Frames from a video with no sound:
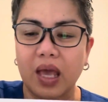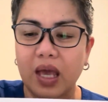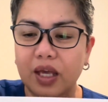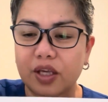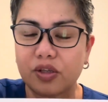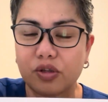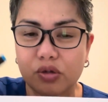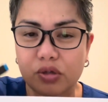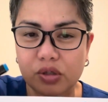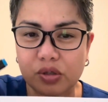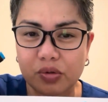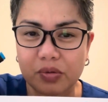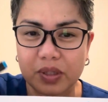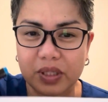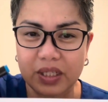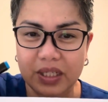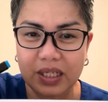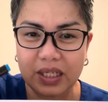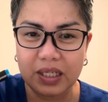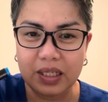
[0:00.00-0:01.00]

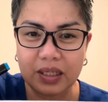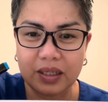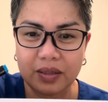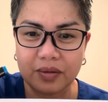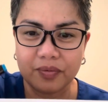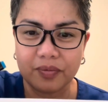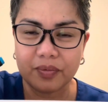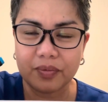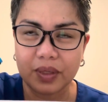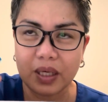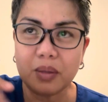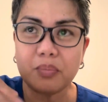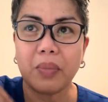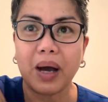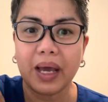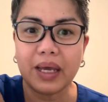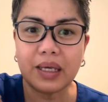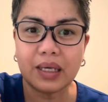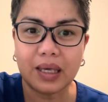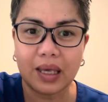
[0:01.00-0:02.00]
Usually, in
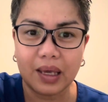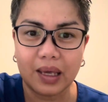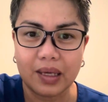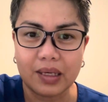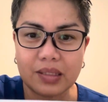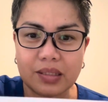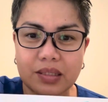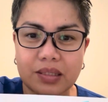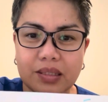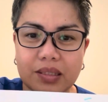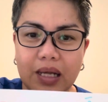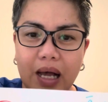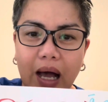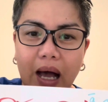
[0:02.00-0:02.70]
my case,